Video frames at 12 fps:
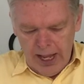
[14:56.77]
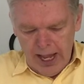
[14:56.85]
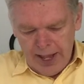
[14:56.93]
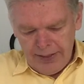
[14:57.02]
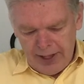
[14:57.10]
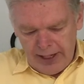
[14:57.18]

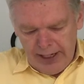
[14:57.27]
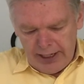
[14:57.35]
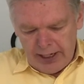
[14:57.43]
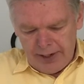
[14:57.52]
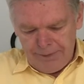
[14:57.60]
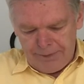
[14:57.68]
And then he
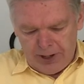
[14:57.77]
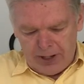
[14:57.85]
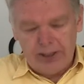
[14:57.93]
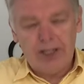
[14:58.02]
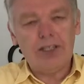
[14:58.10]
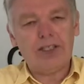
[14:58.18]

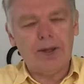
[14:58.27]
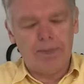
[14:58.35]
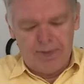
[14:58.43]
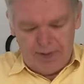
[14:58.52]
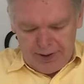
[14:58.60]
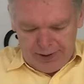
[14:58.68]
confronted
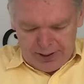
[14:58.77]
some of their